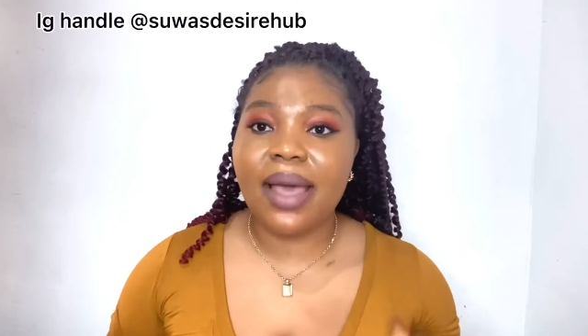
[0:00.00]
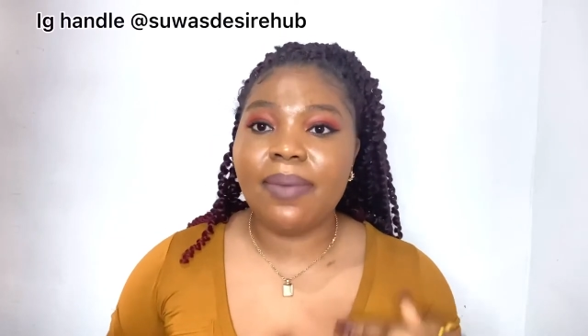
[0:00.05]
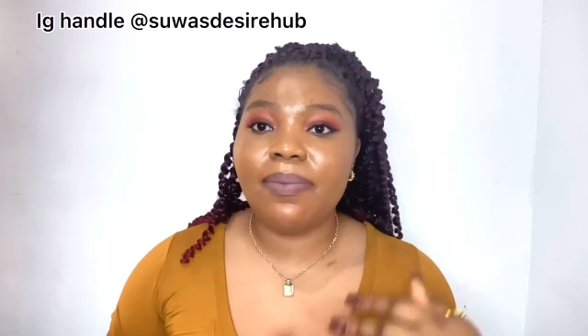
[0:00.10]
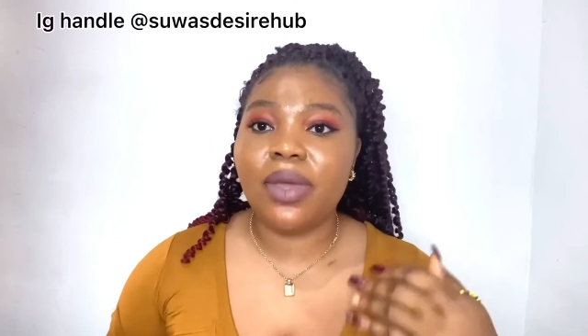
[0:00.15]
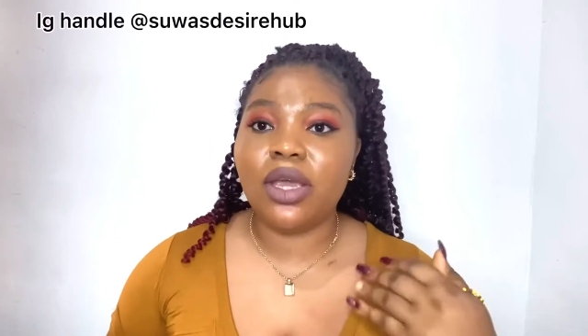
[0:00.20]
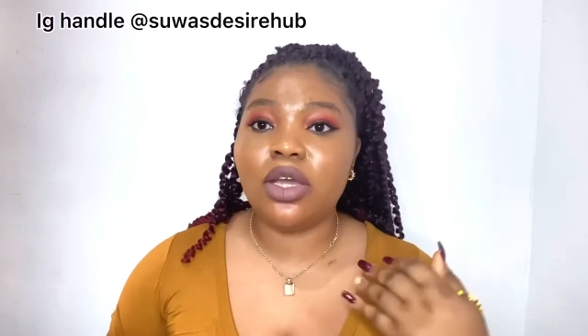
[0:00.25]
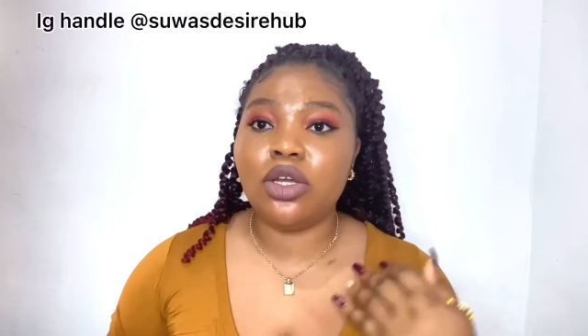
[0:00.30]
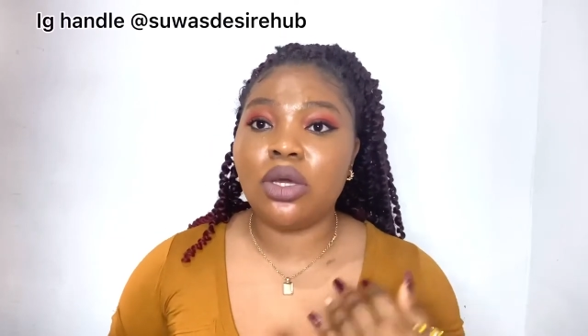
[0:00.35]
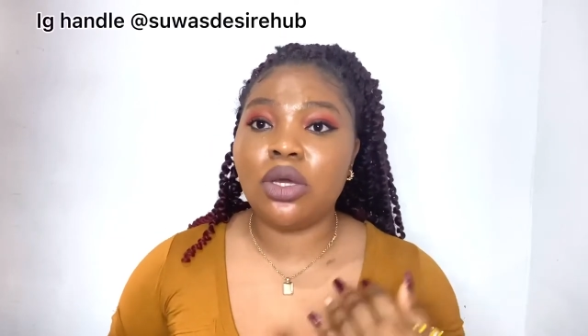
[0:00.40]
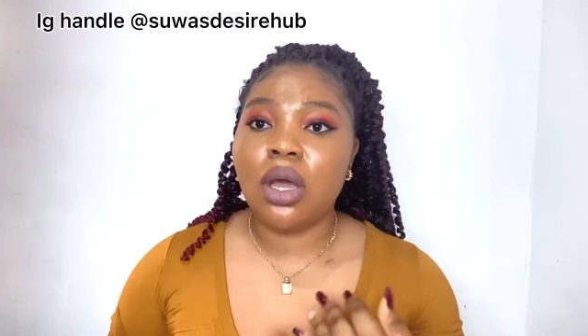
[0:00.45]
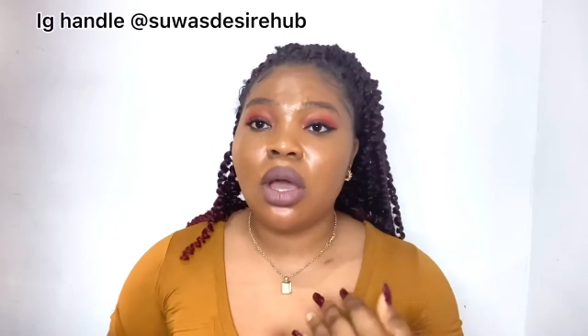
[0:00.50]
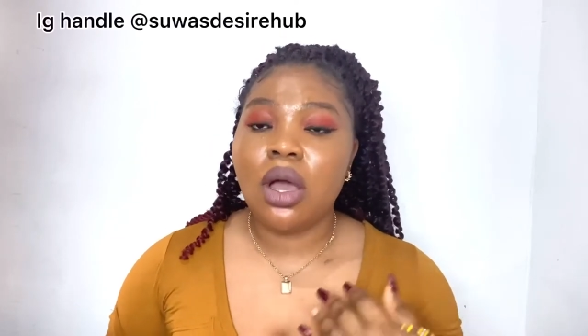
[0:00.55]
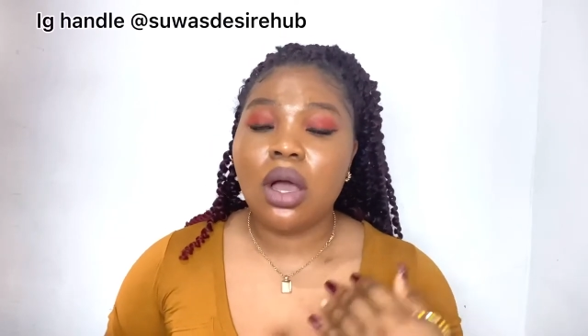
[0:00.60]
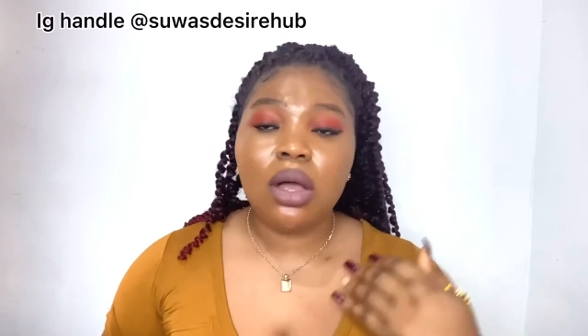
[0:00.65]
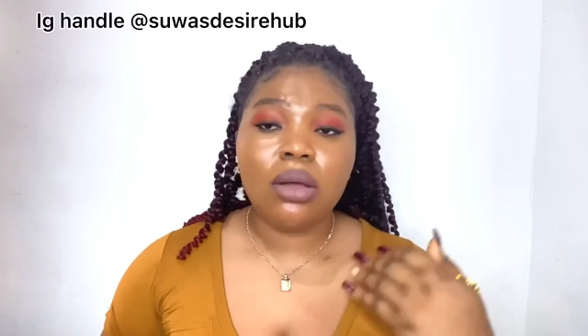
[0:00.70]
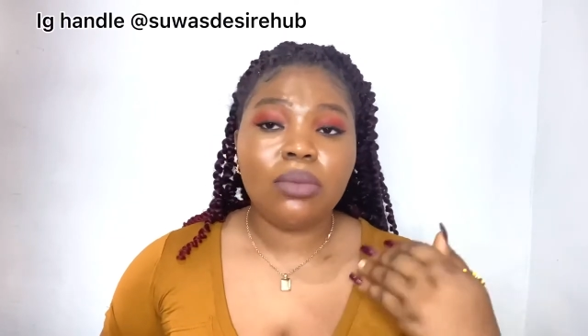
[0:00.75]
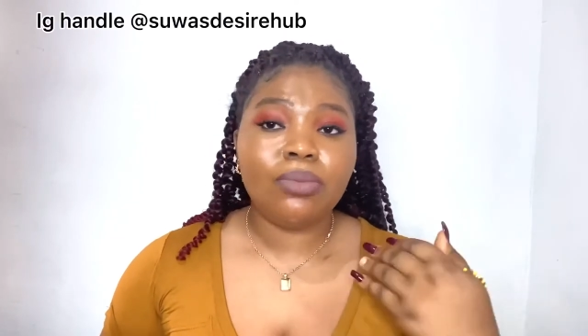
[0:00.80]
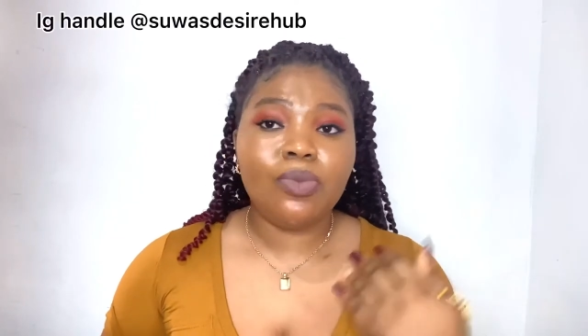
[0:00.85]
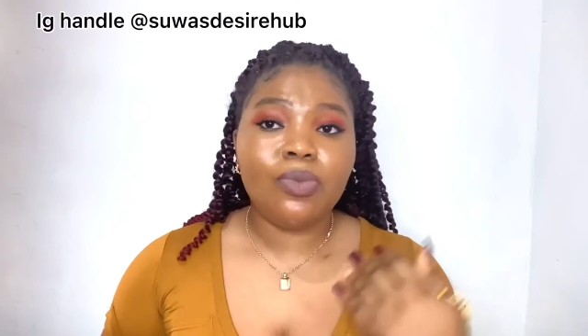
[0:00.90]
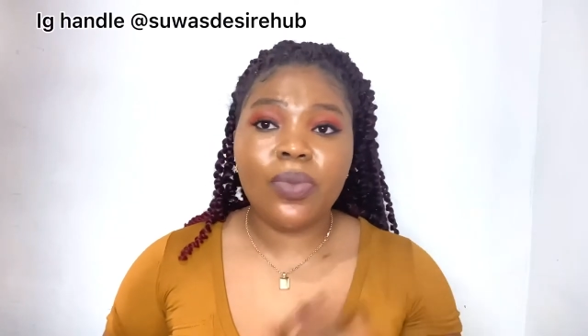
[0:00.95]
I make
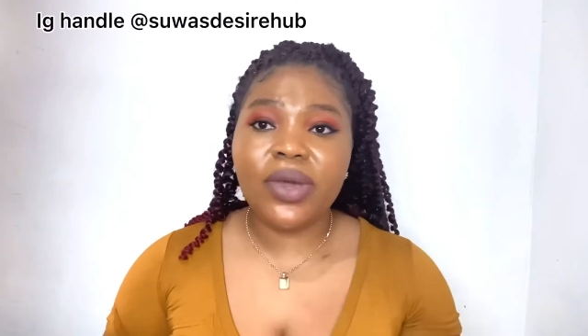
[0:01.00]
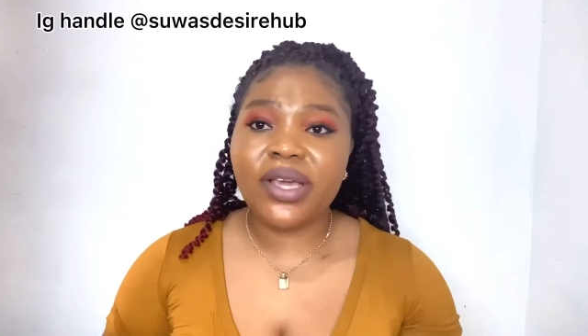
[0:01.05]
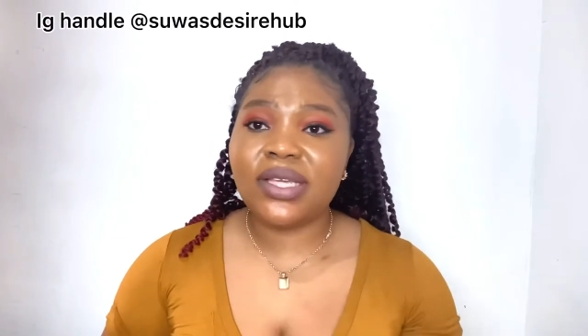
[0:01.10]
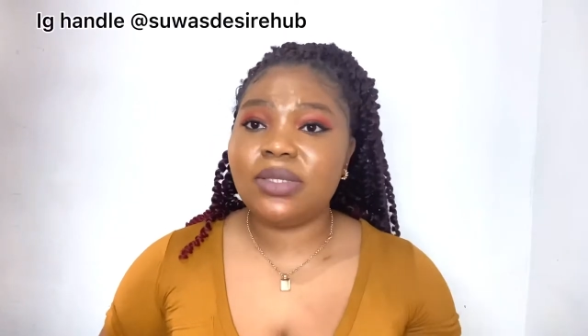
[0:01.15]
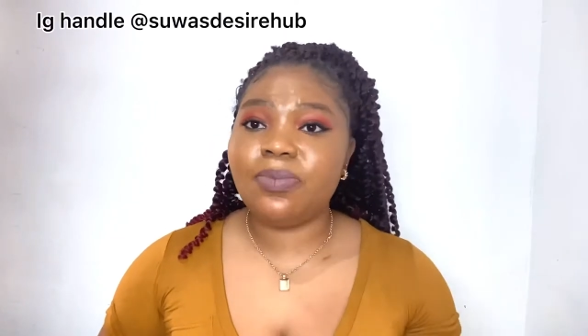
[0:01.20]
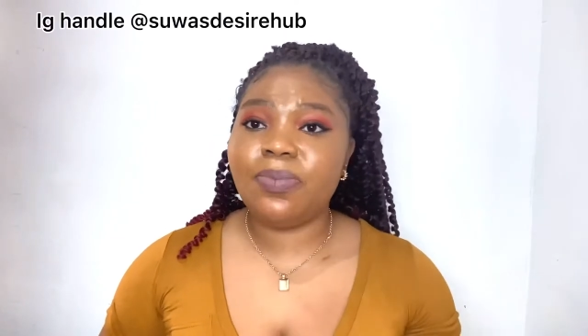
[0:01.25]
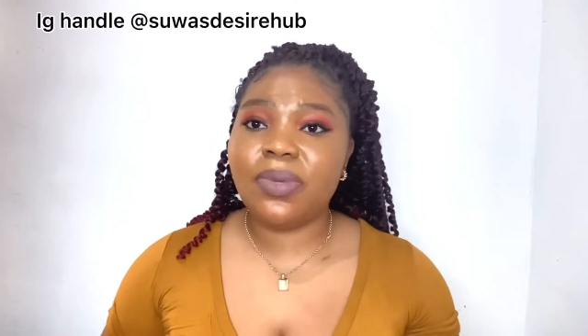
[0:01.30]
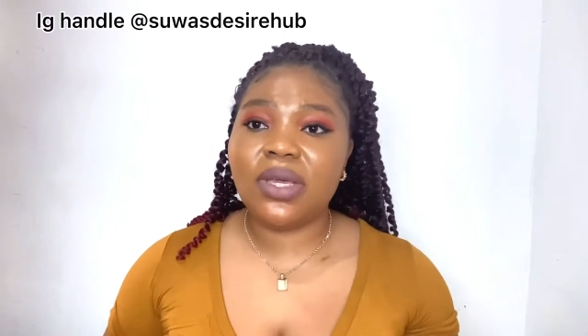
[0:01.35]
waist